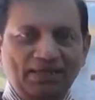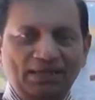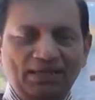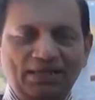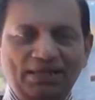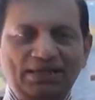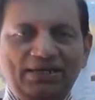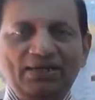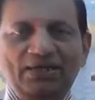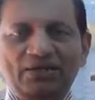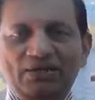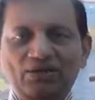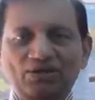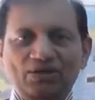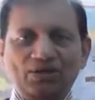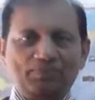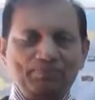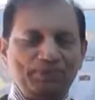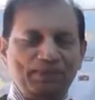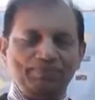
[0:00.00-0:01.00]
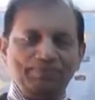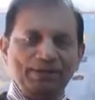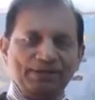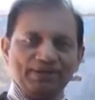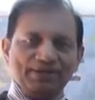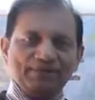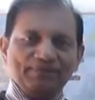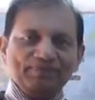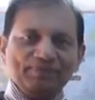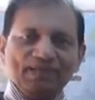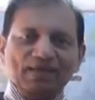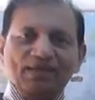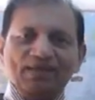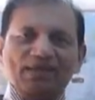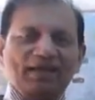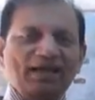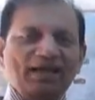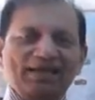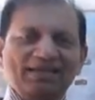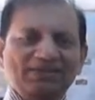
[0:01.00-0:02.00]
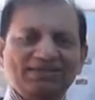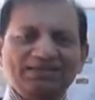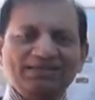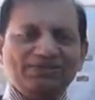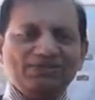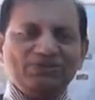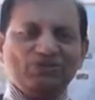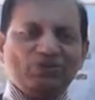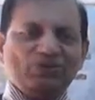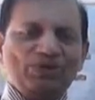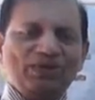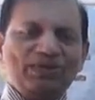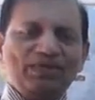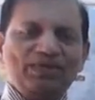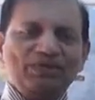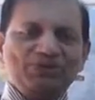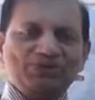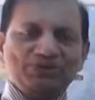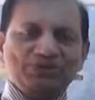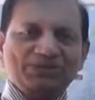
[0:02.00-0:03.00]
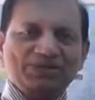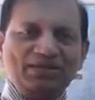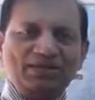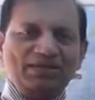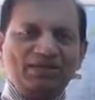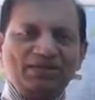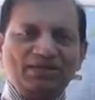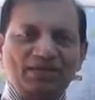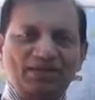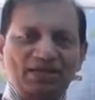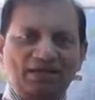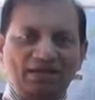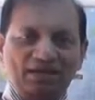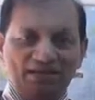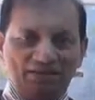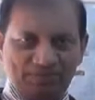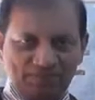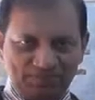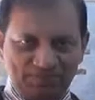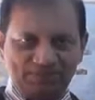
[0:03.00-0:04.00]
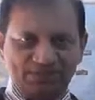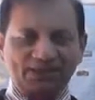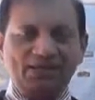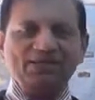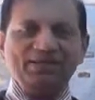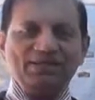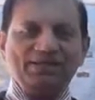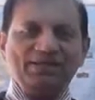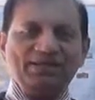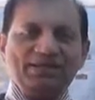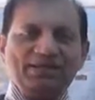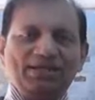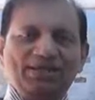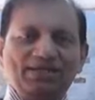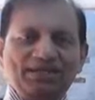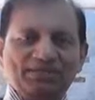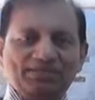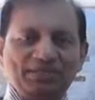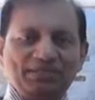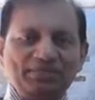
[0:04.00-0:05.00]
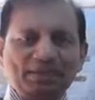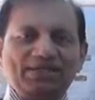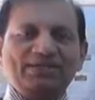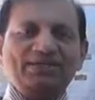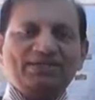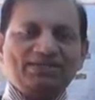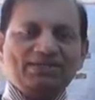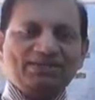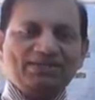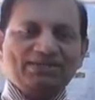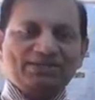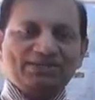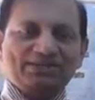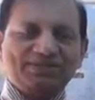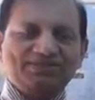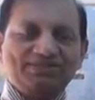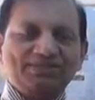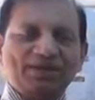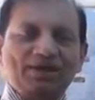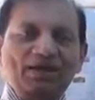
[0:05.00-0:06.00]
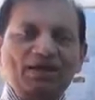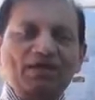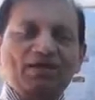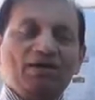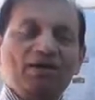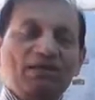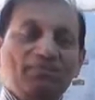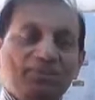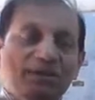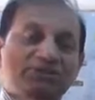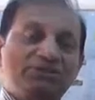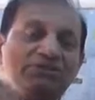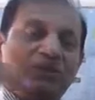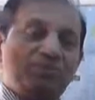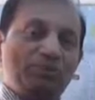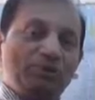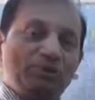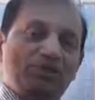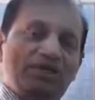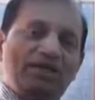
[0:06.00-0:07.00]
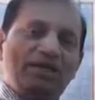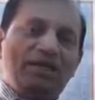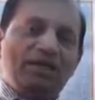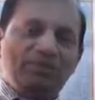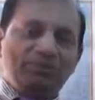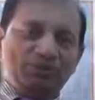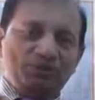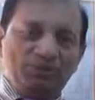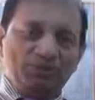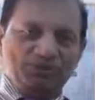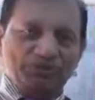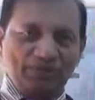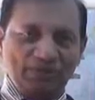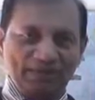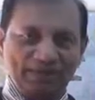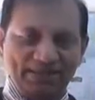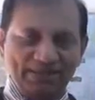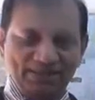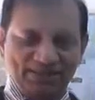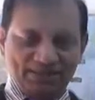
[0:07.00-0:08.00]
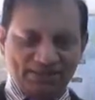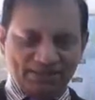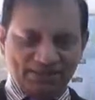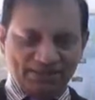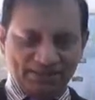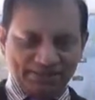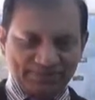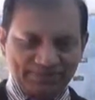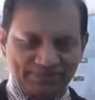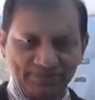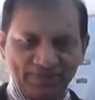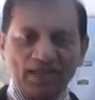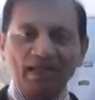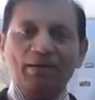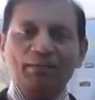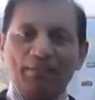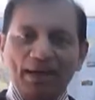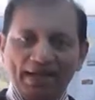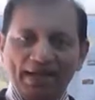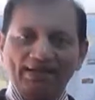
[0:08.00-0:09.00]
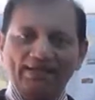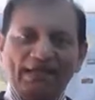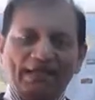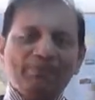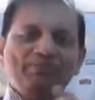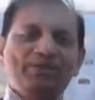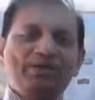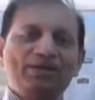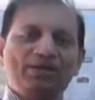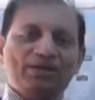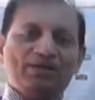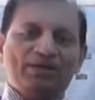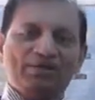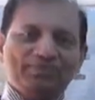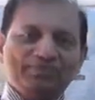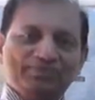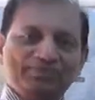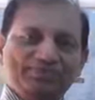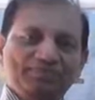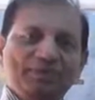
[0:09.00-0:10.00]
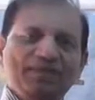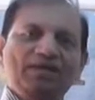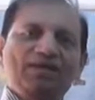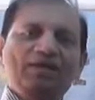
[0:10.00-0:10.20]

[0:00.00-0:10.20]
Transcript: leader or member. I just jokingly used to say that I am still international mindedness, or much above that I am universal mindedness. My time will come